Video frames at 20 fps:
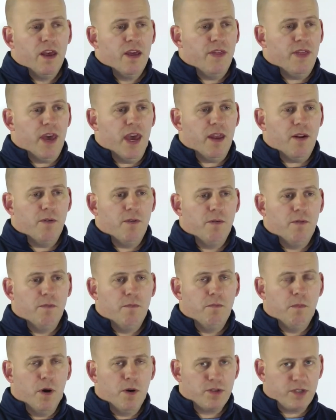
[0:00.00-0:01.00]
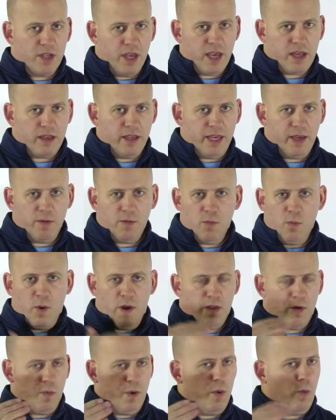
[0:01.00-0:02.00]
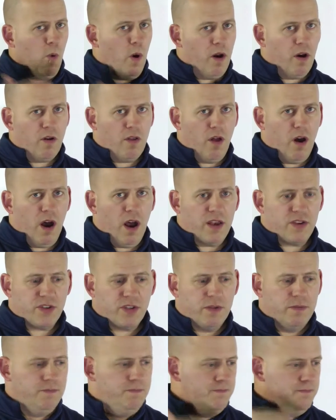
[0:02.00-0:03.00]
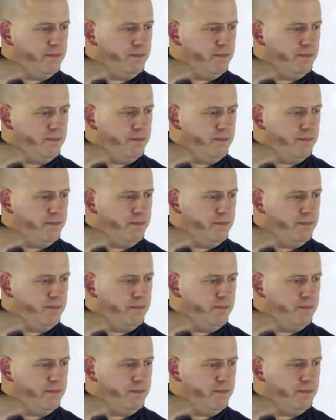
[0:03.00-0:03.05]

that most likely whether we won or lost,